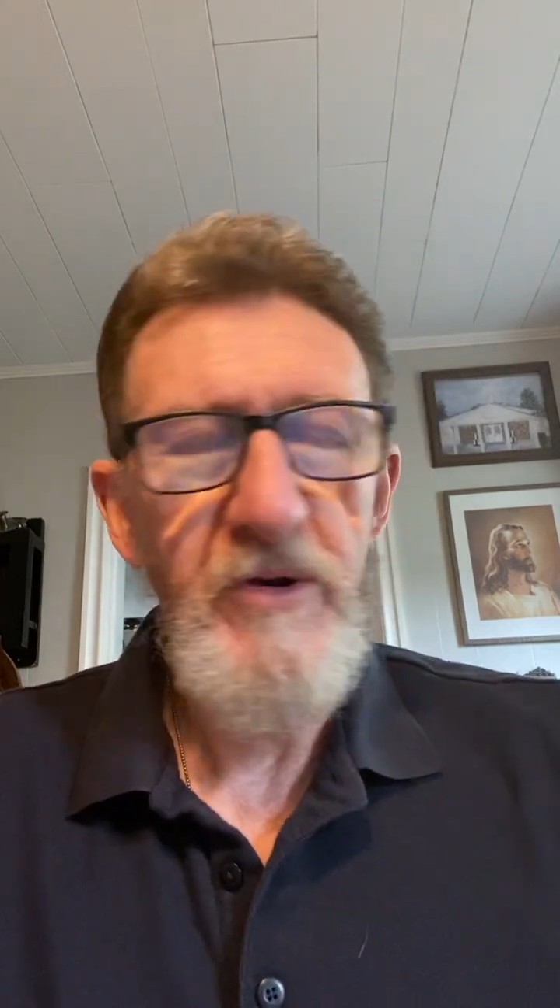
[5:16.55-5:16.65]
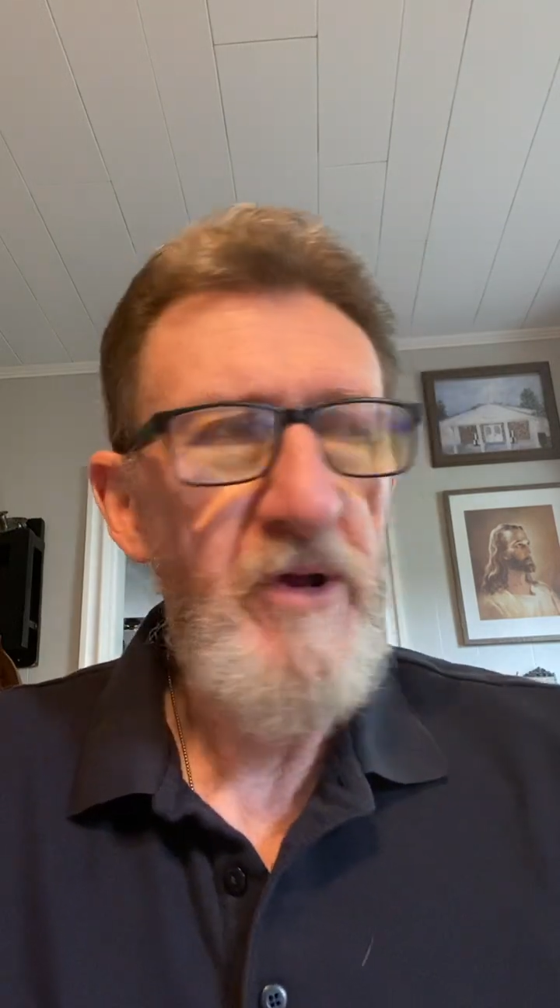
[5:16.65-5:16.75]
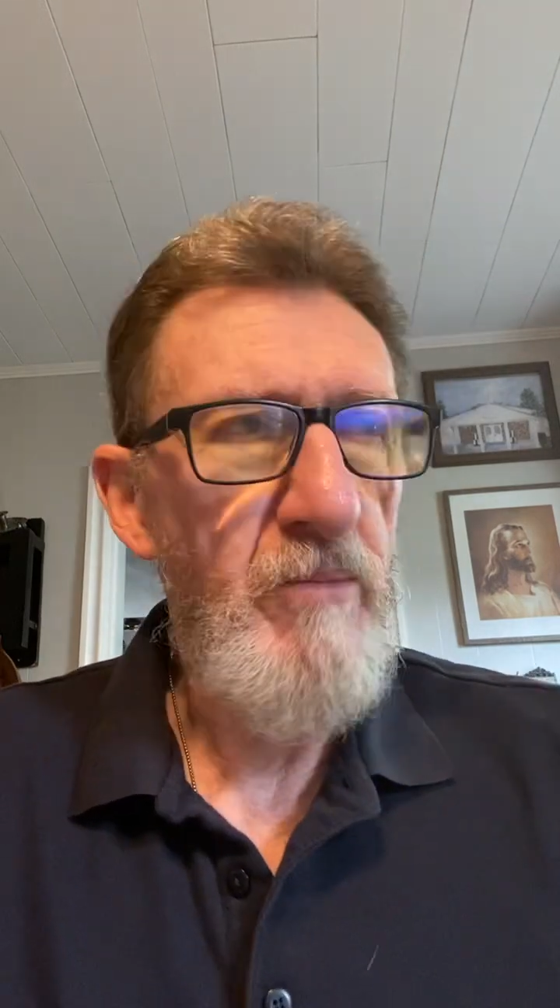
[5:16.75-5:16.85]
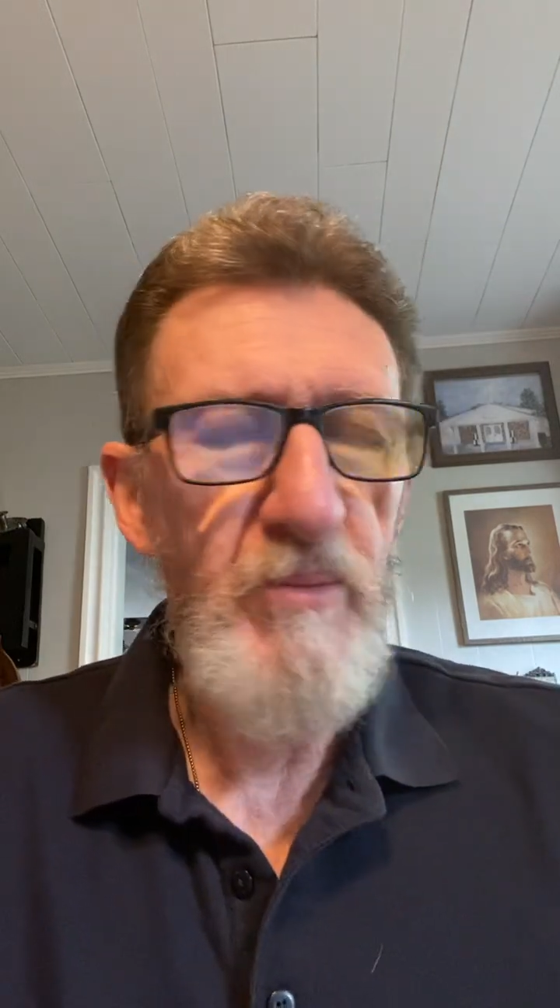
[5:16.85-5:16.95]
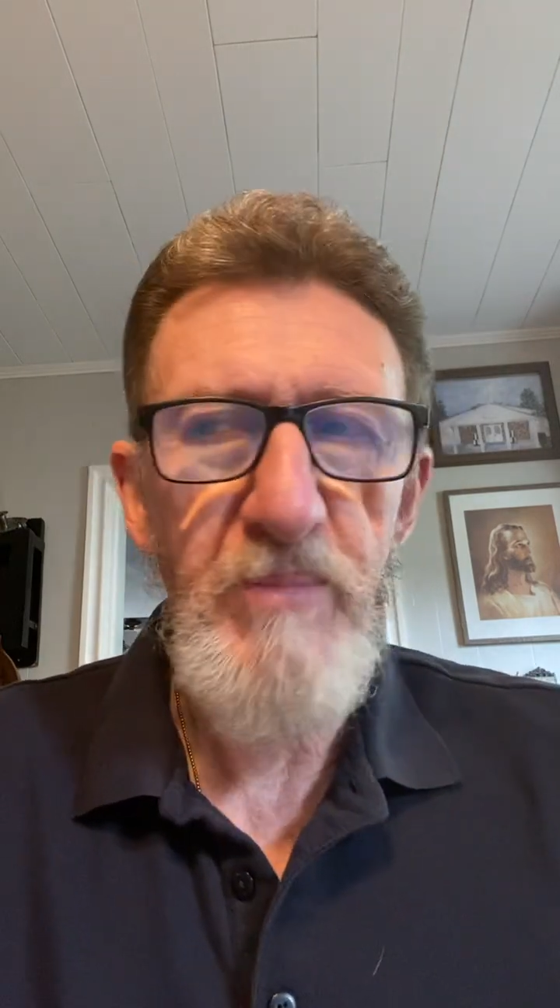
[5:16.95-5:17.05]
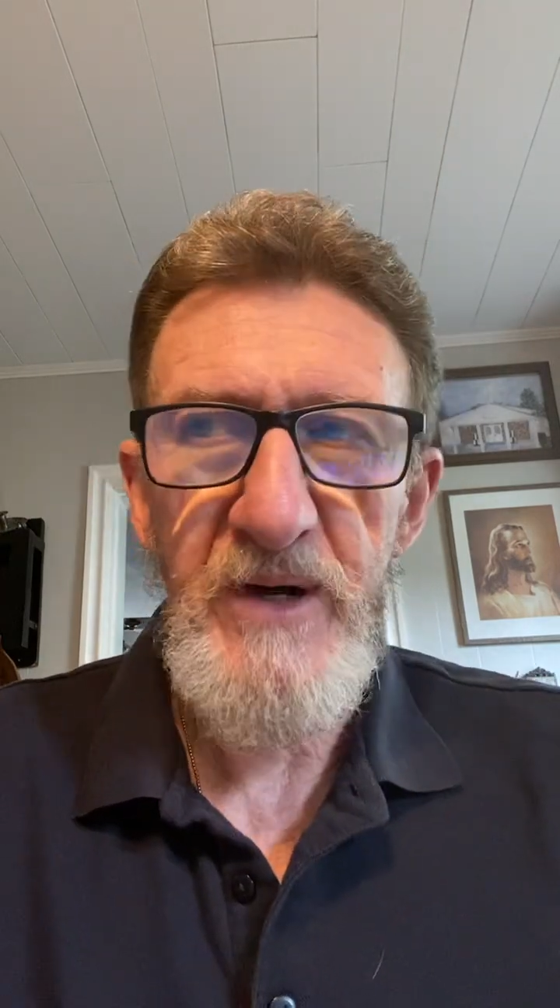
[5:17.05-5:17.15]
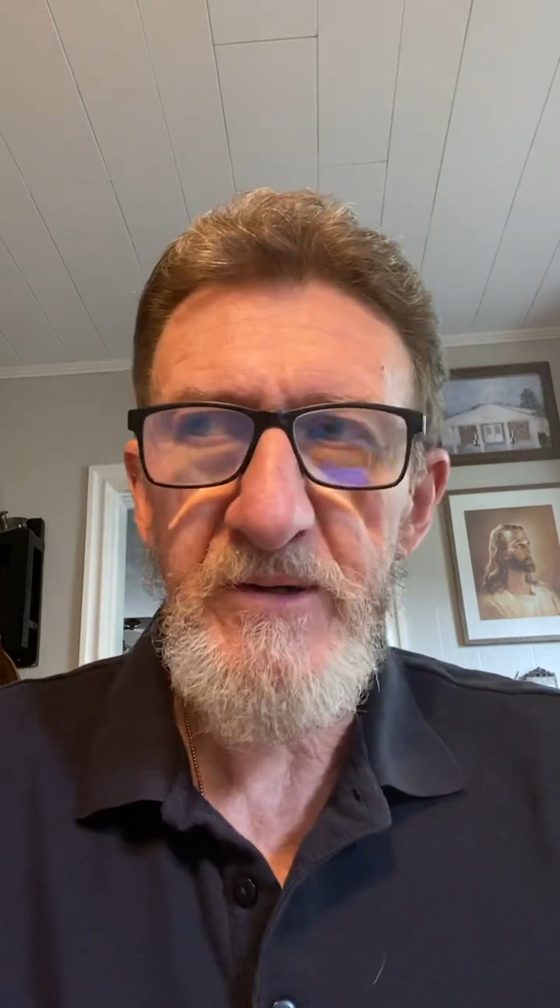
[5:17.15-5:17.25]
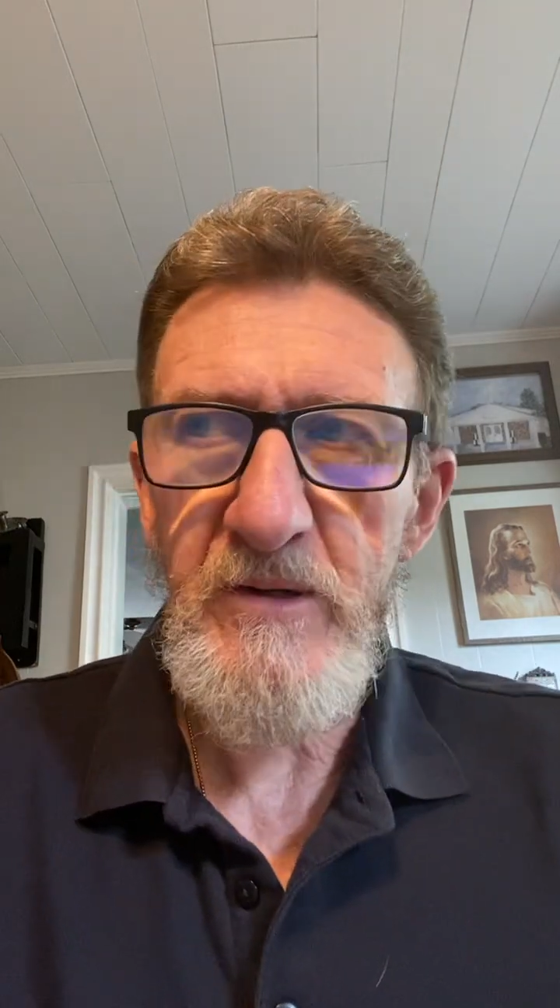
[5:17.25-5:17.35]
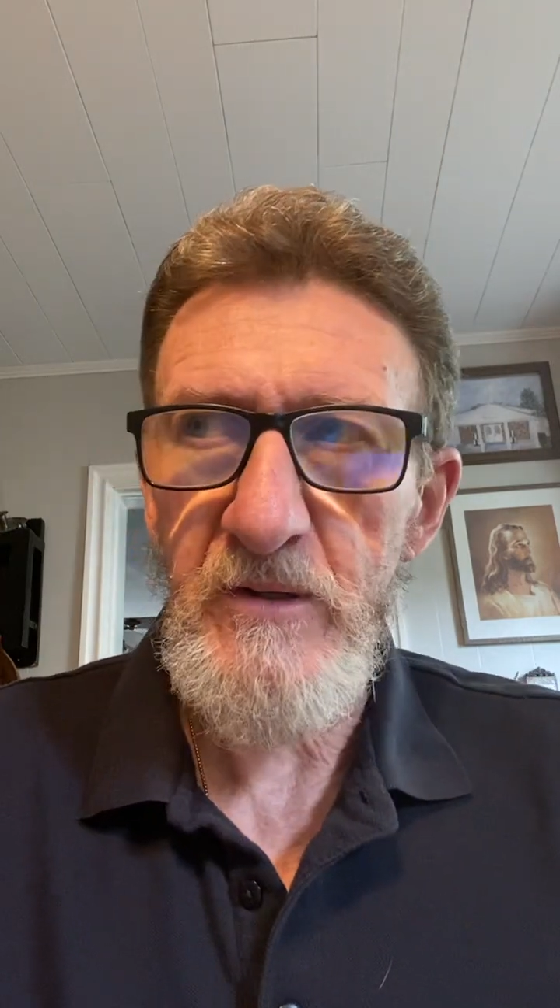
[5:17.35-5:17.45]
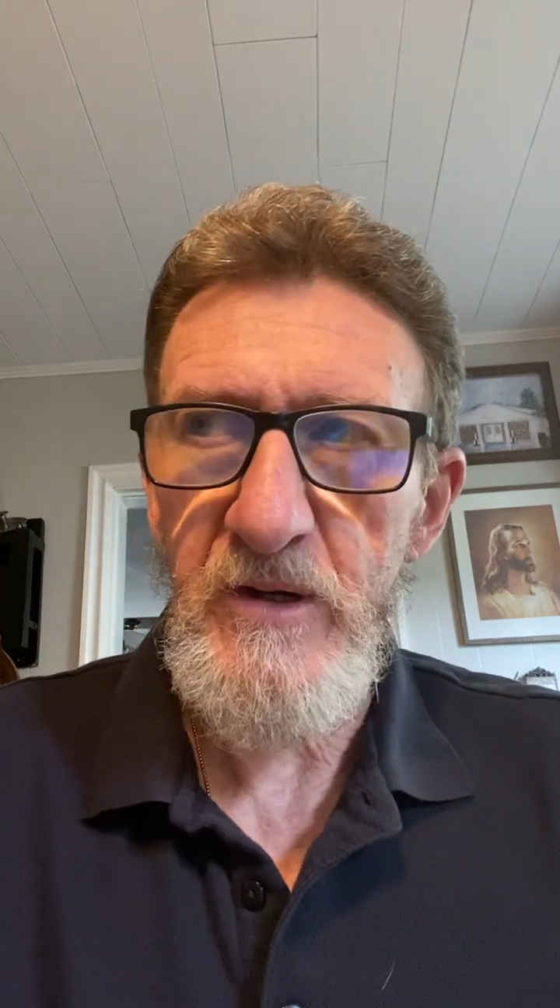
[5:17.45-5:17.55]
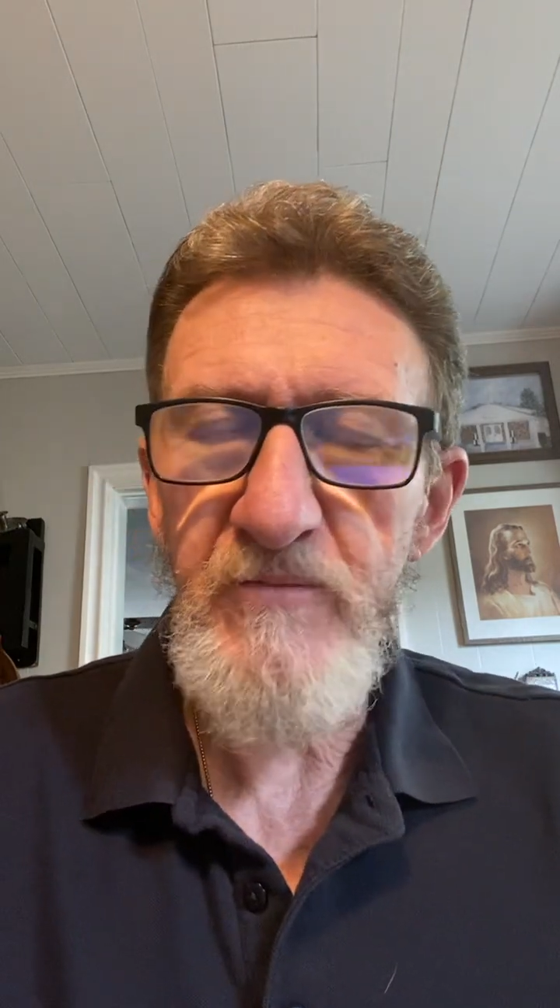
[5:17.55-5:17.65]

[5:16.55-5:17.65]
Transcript: him abundantly